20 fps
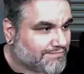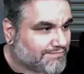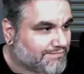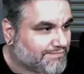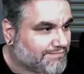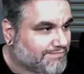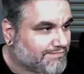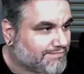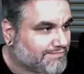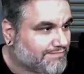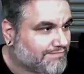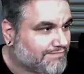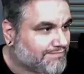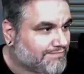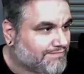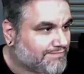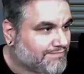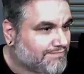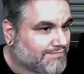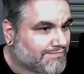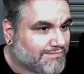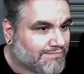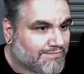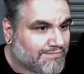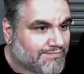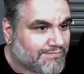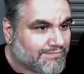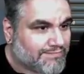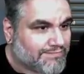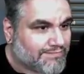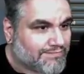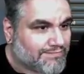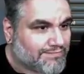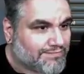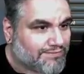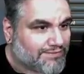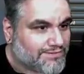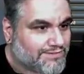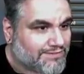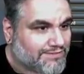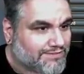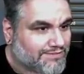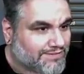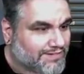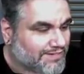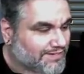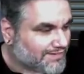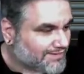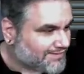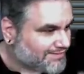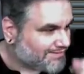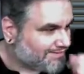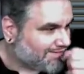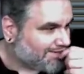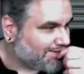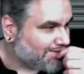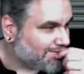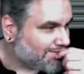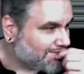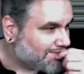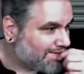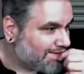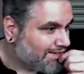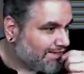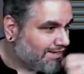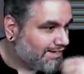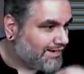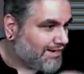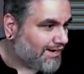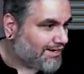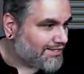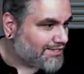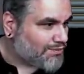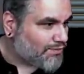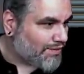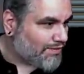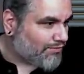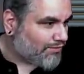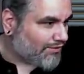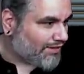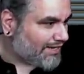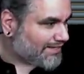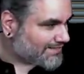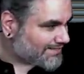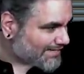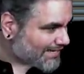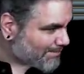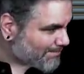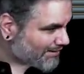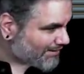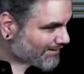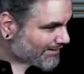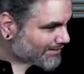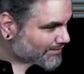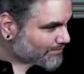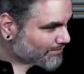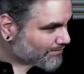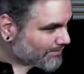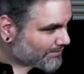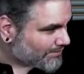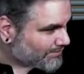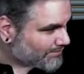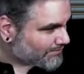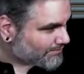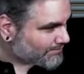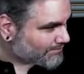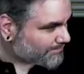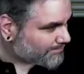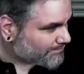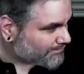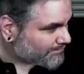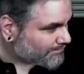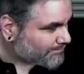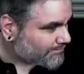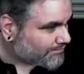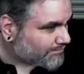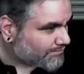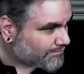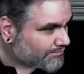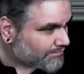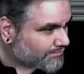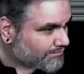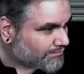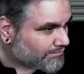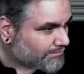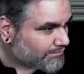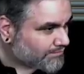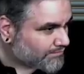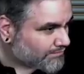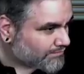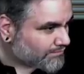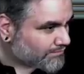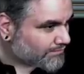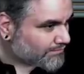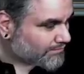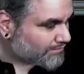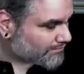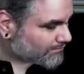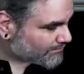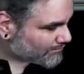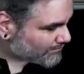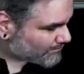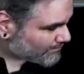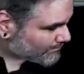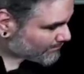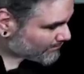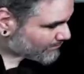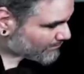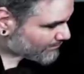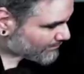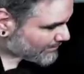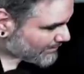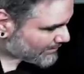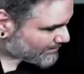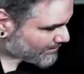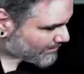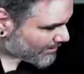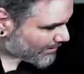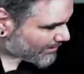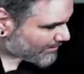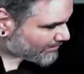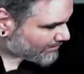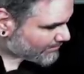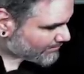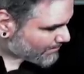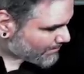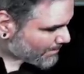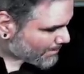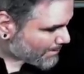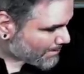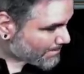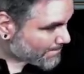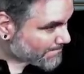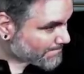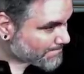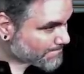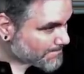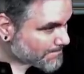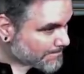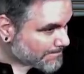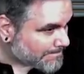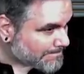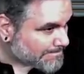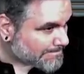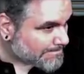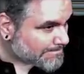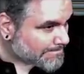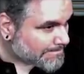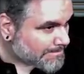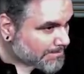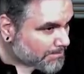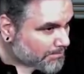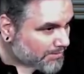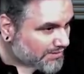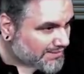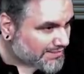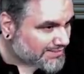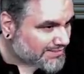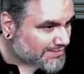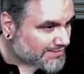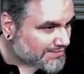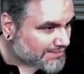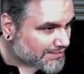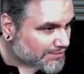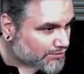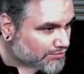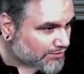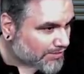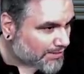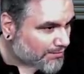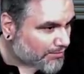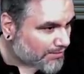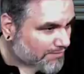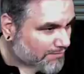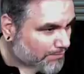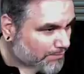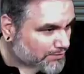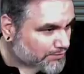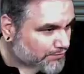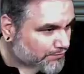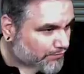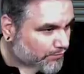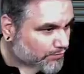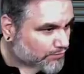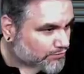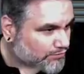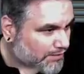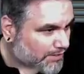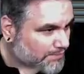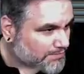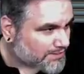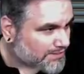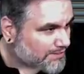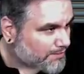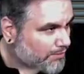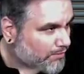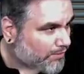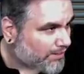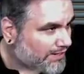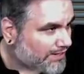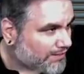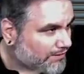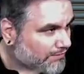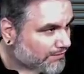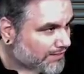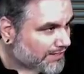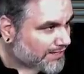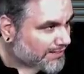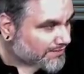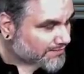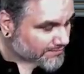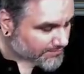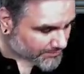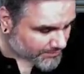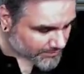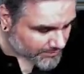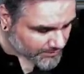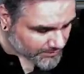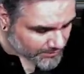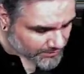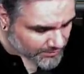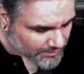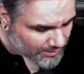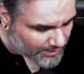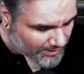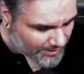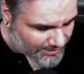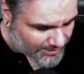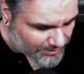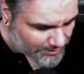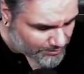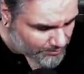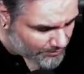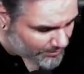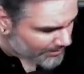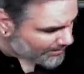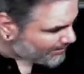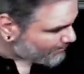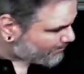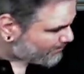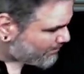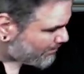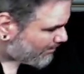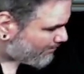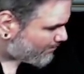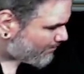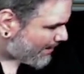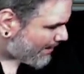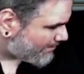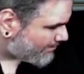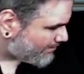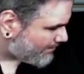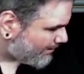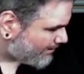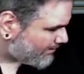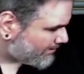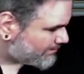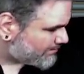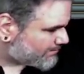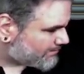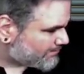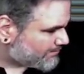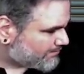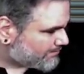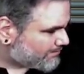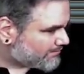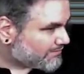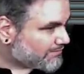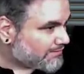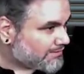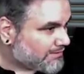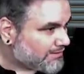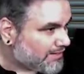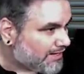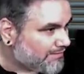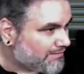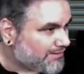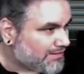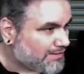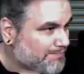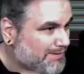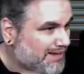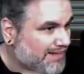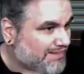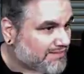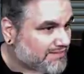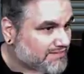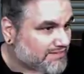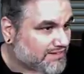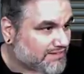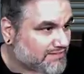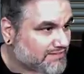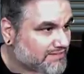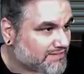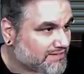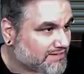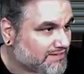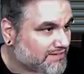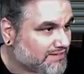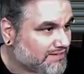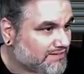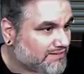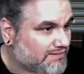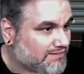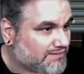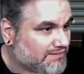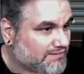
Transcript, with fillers: Oh. Oof. Oof. That was... Alright, this is twenty-four lands. Is that how many lands we want? What do you think about that? It's a lot. Like, that's that's what I had. But um, this is a six drop, and we have a bunch of four drops. I think we want to hit our lands. Yeah, that's... I think... Do we not have, you not have Path in that list? No. I feel like Path is necessary.